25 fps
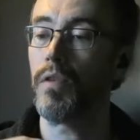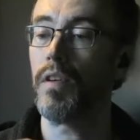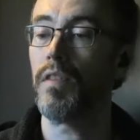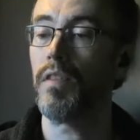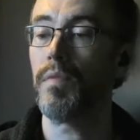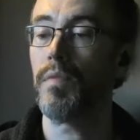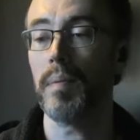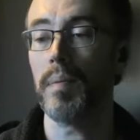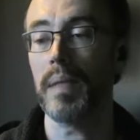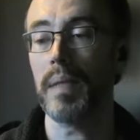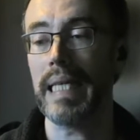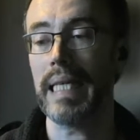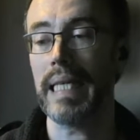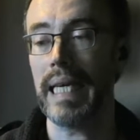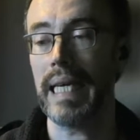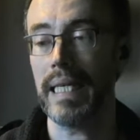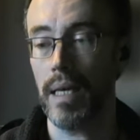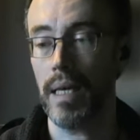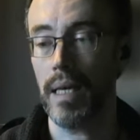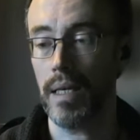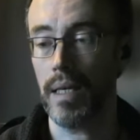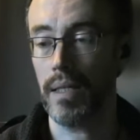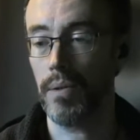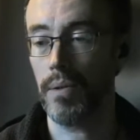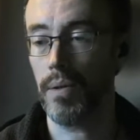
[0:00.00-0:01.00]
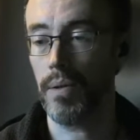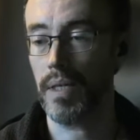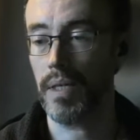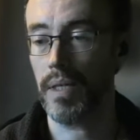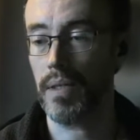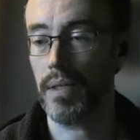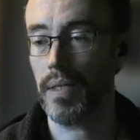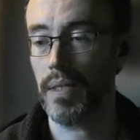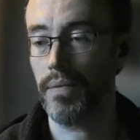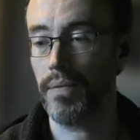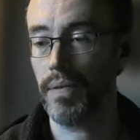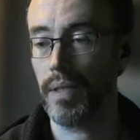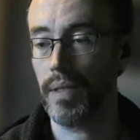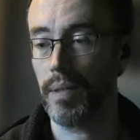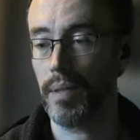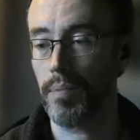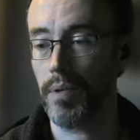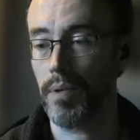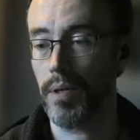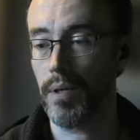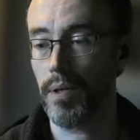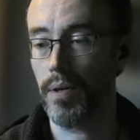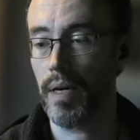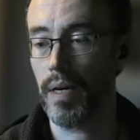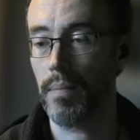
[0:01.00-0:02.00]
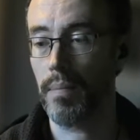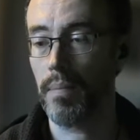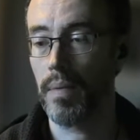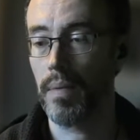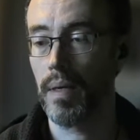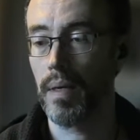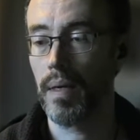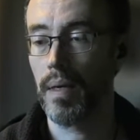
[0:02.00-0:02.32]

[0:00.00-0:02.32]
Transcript: So if people